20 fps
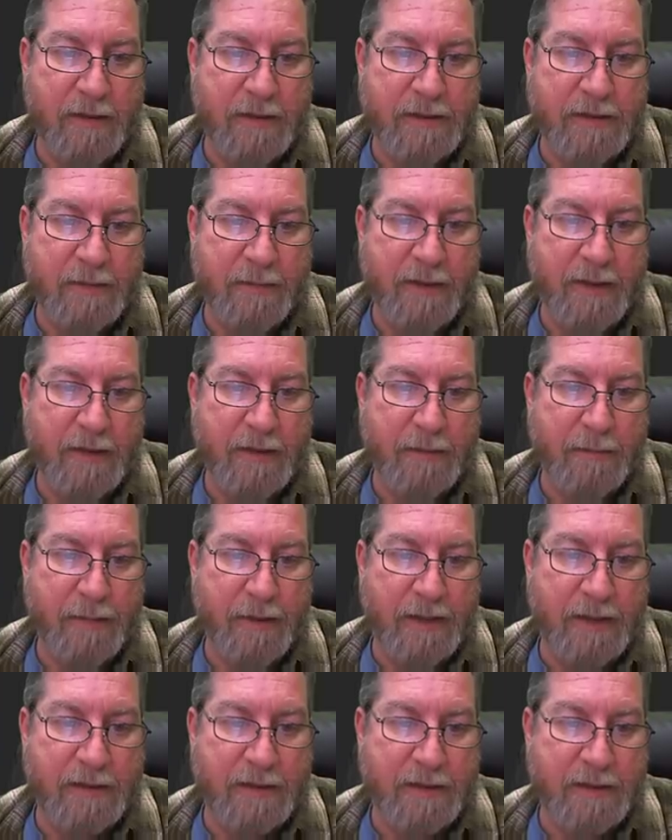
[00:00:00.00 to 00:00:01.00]
and some of the other
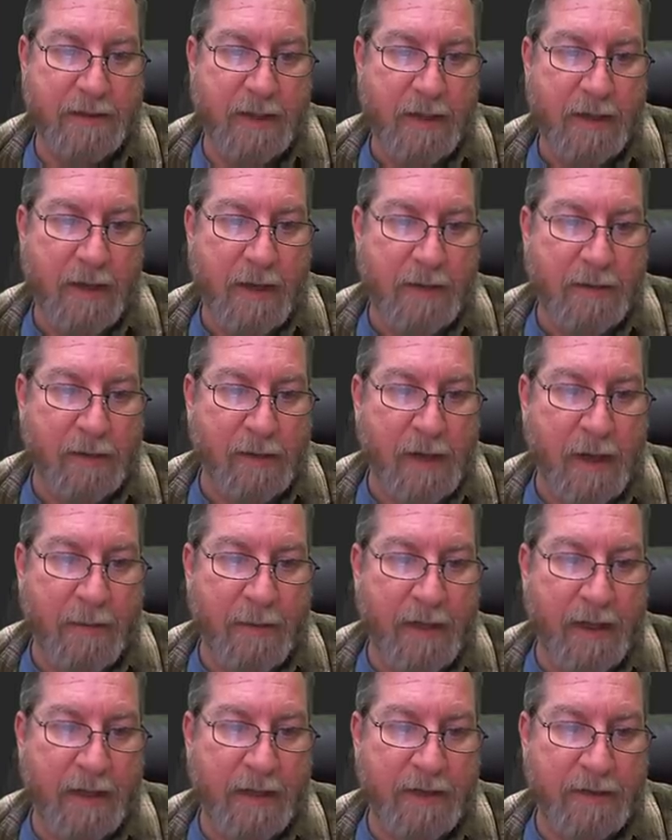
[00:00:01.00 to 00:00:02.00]
places. They're
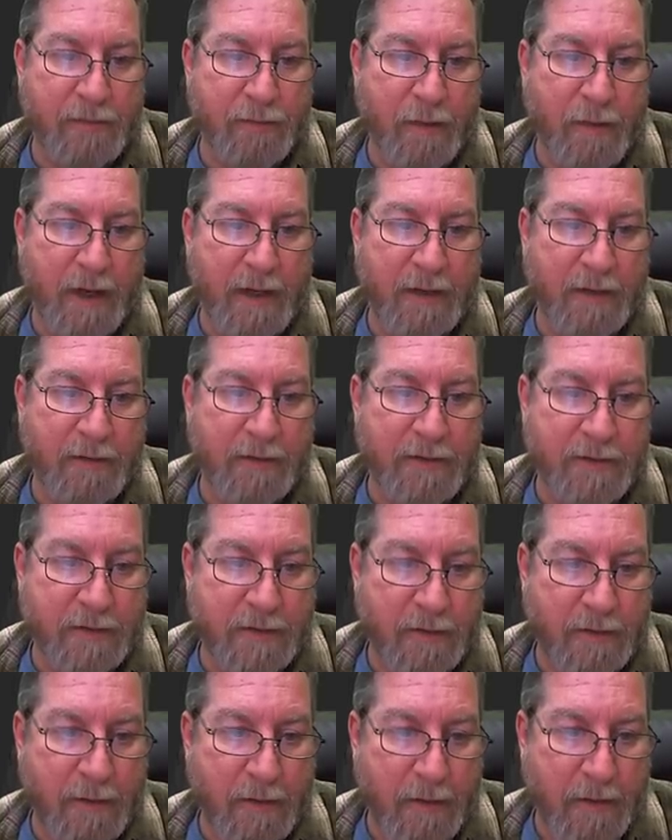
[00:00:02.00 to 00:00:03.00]
coming in as writers,
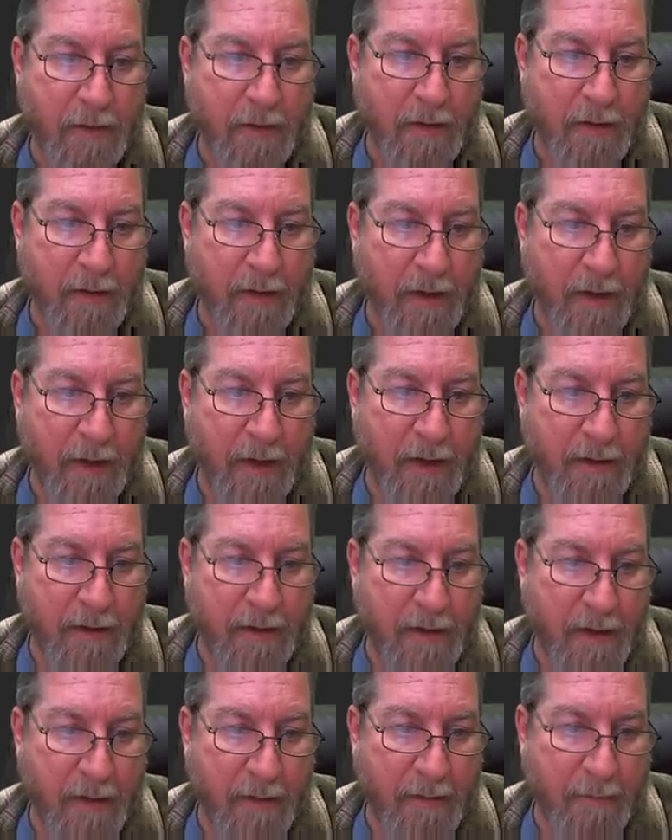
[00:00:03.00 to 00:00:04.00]

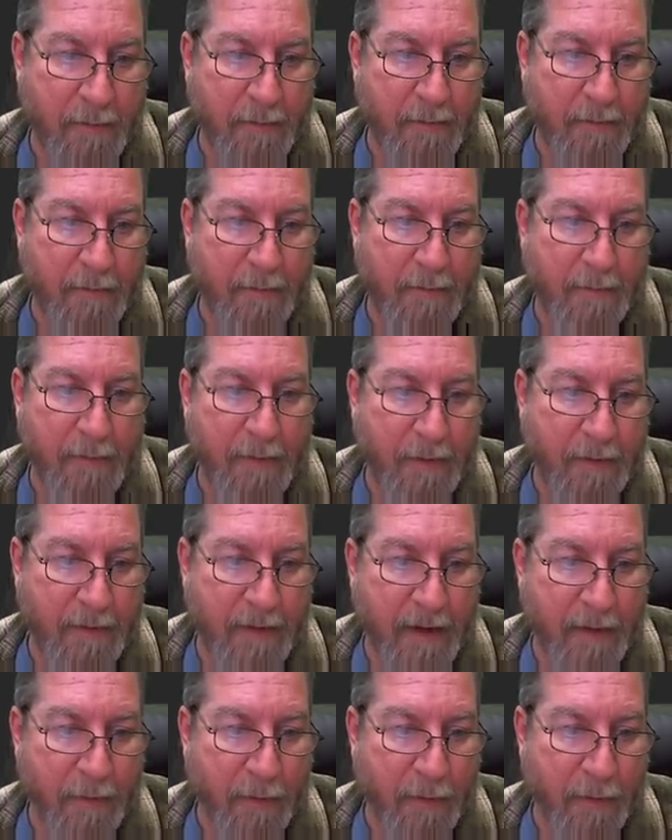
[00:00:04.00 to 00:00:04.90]
and um, and that